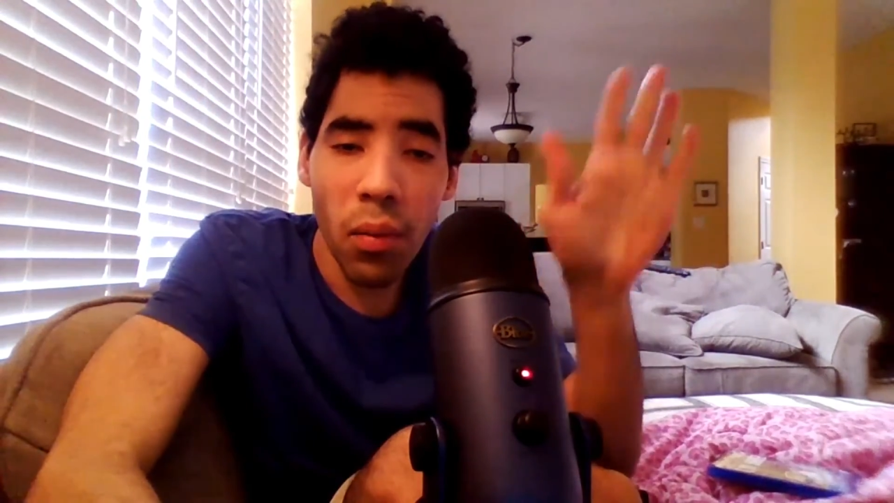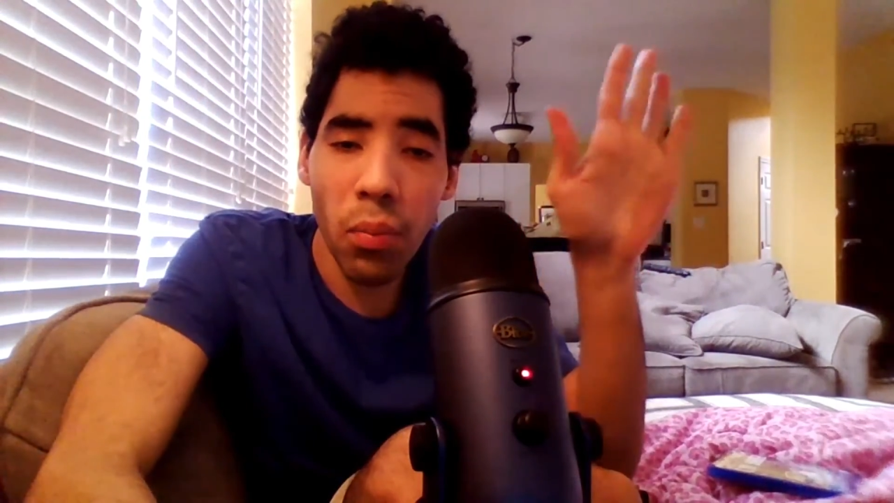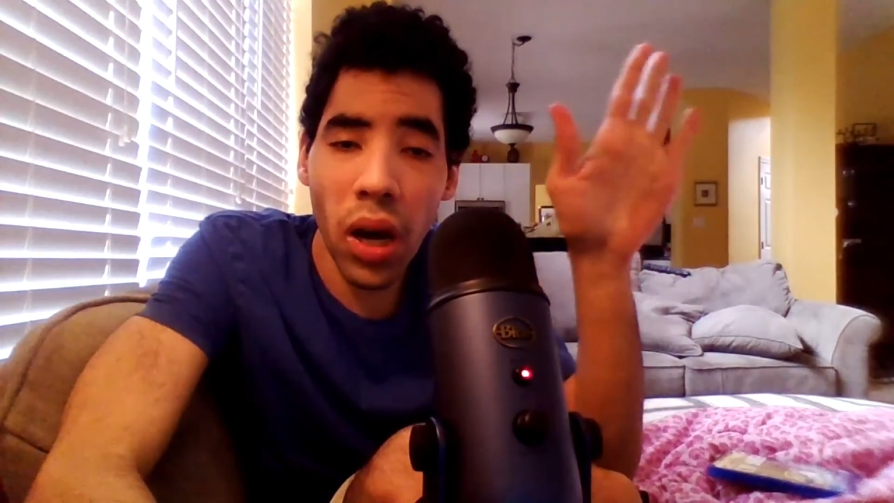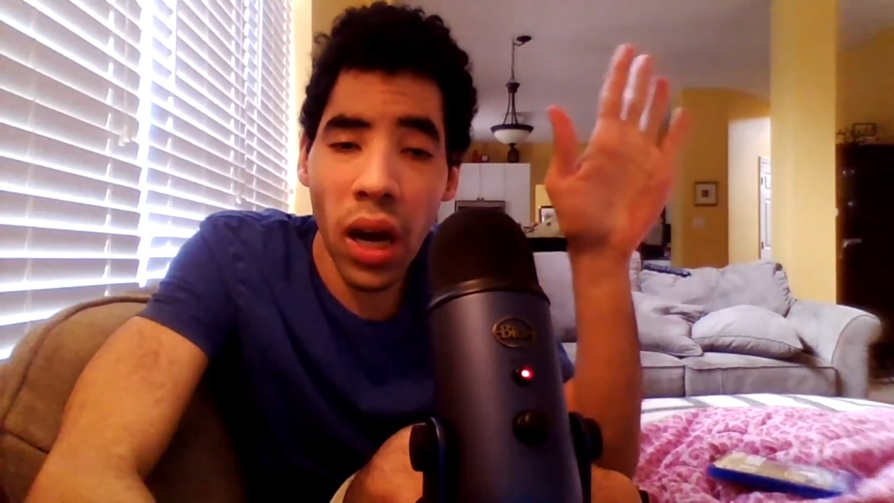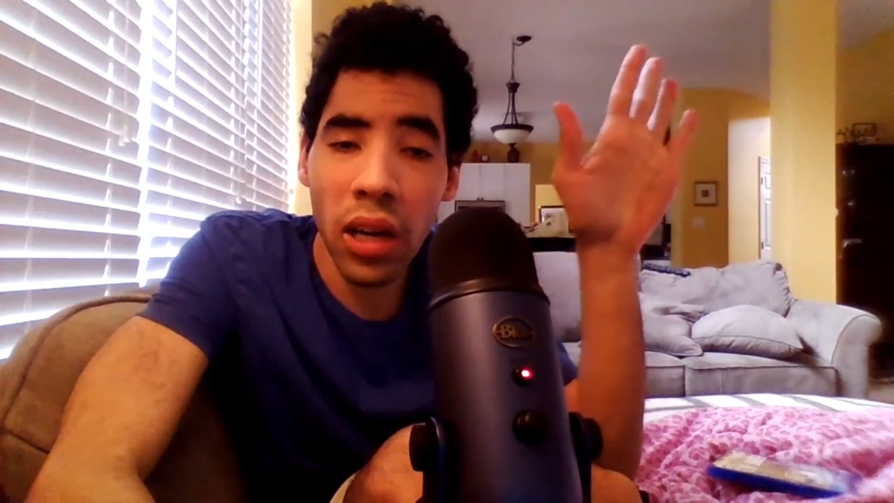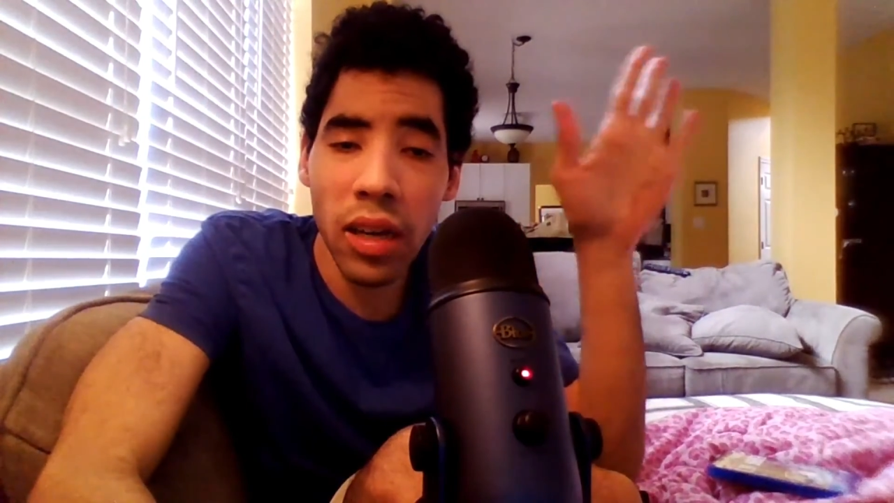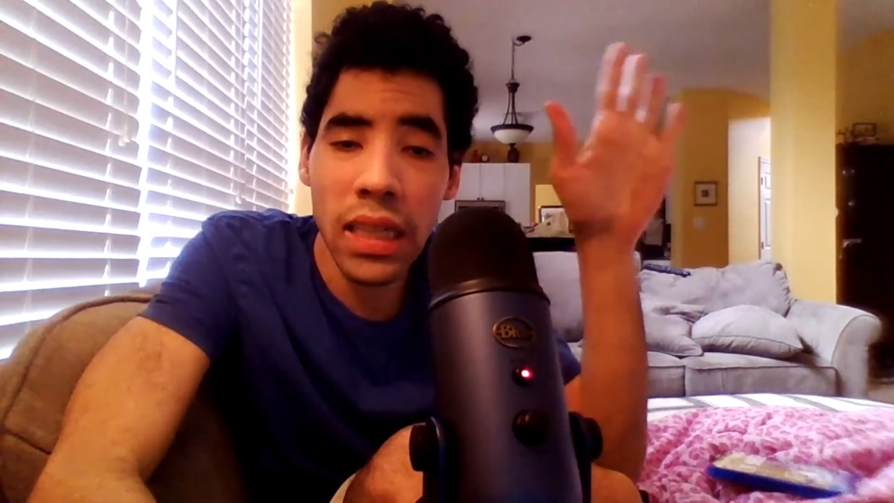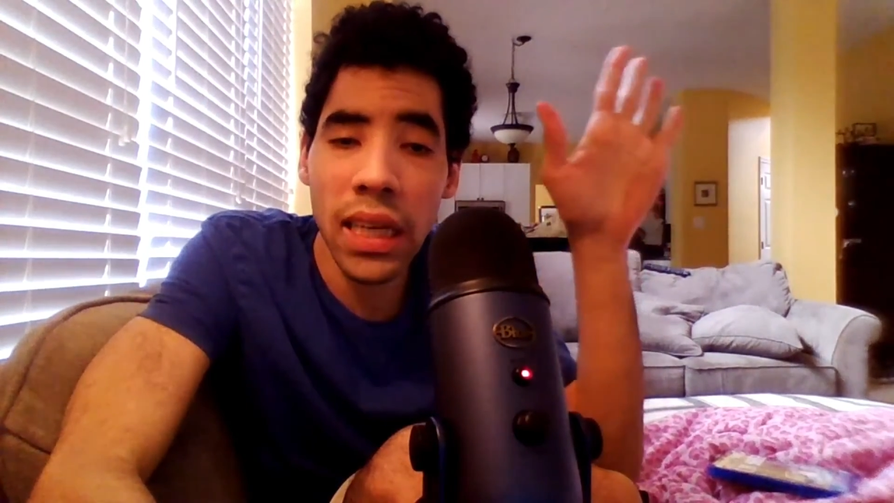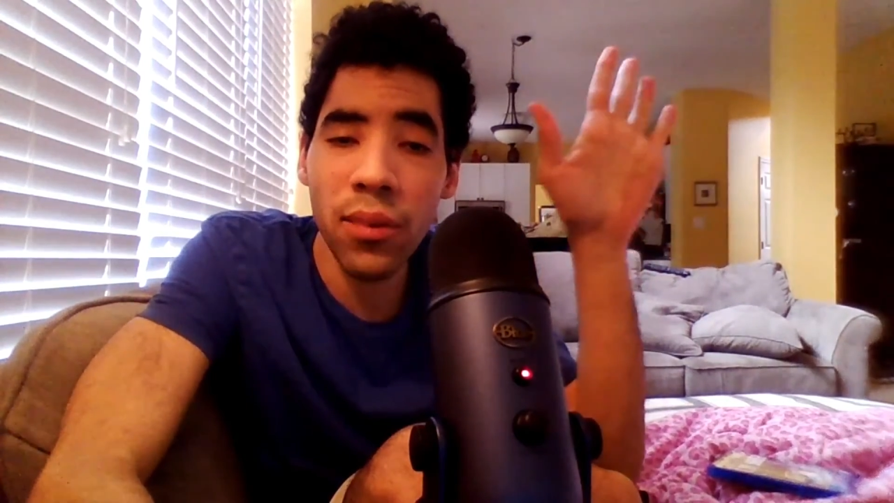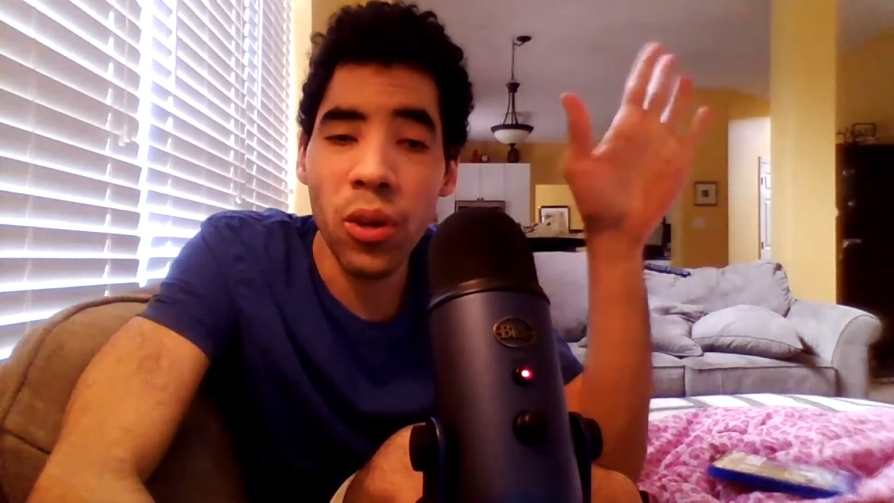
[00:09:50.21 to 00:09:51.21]
Bye.
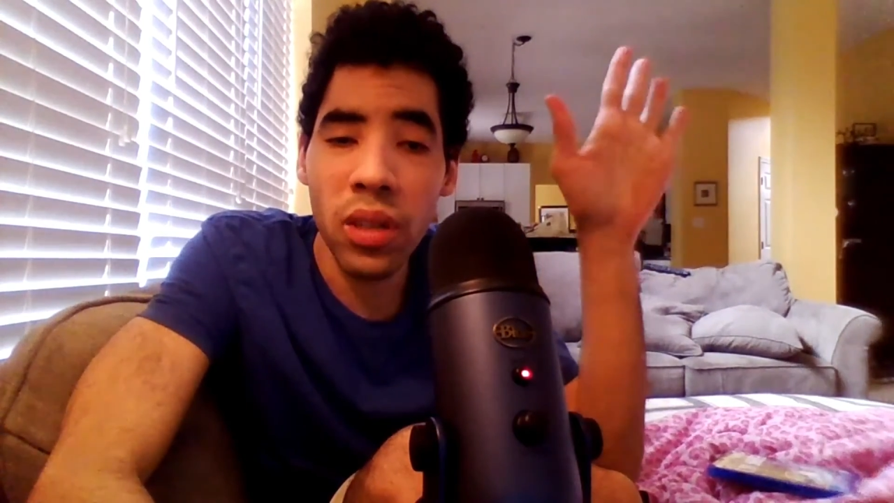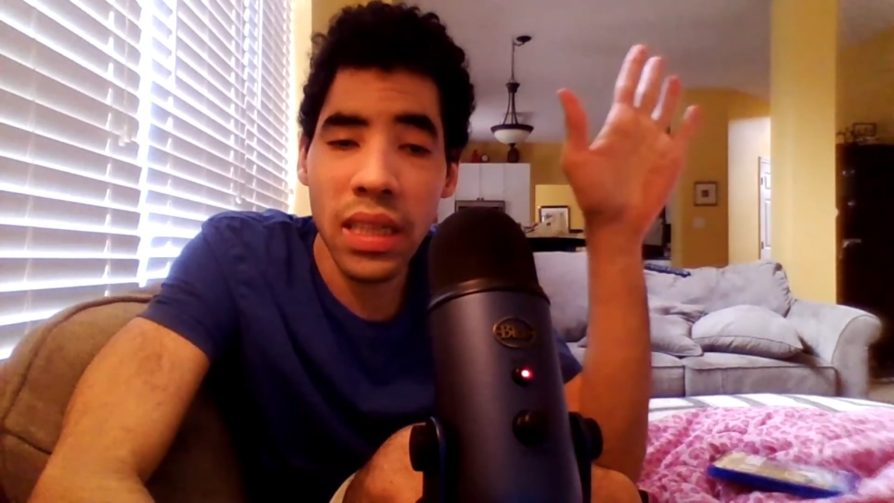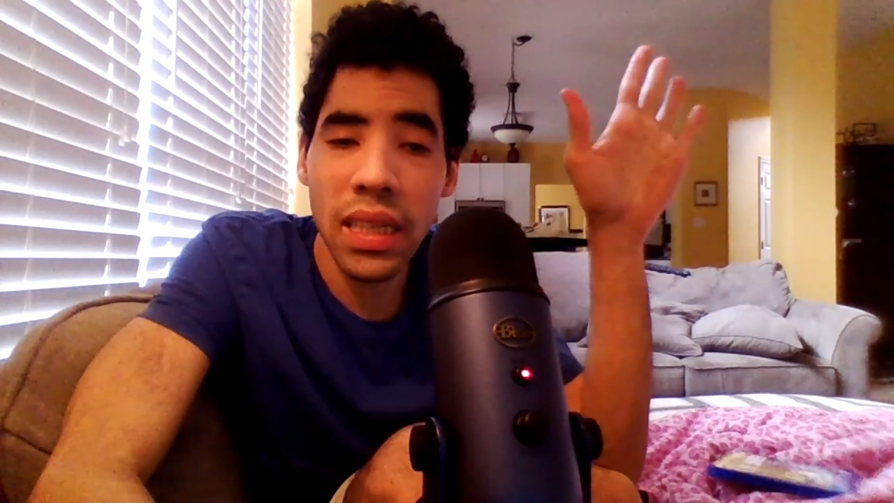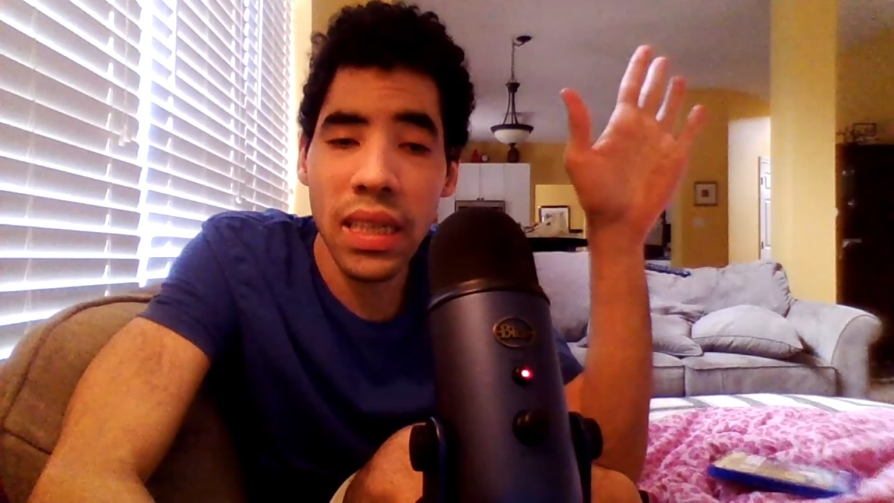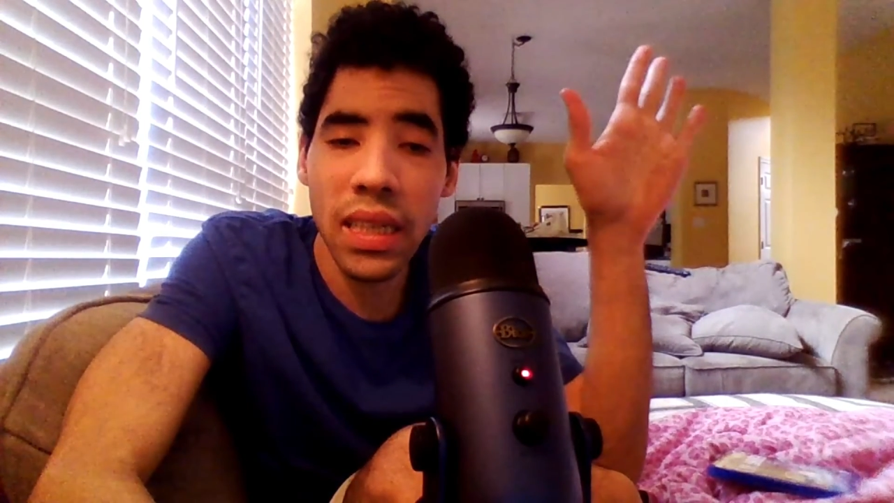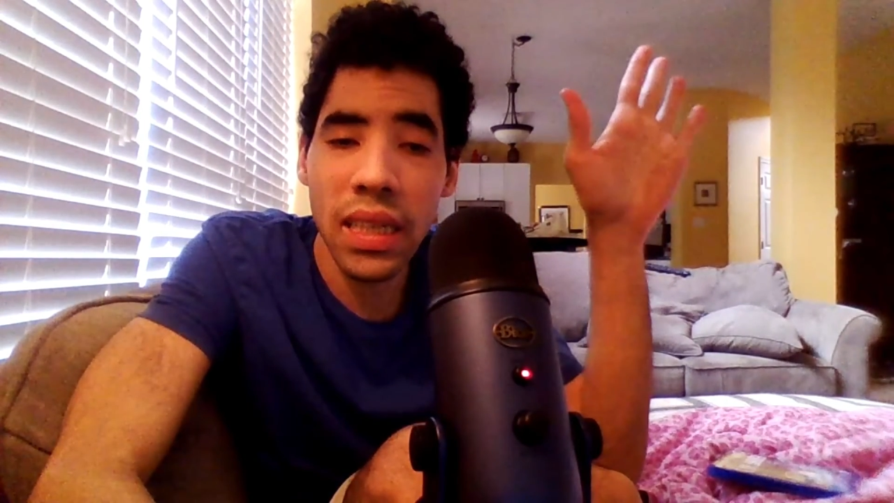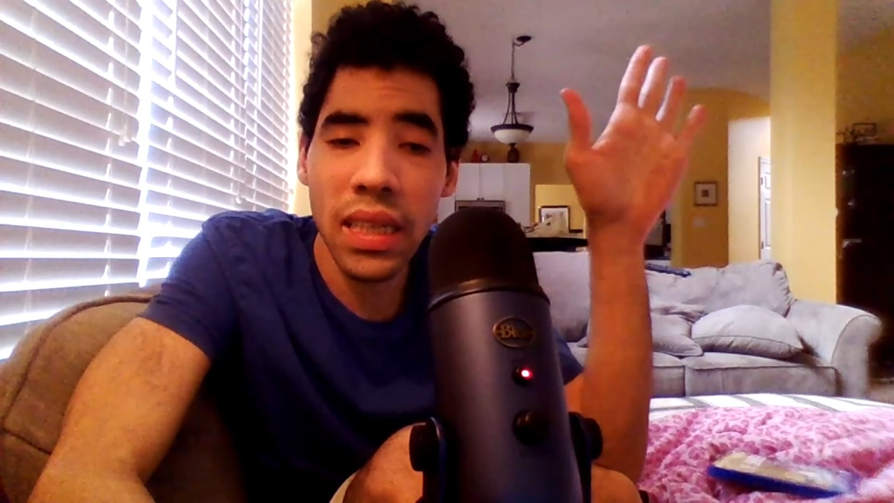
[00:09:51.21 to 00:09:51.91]
Resident Evil. See ya.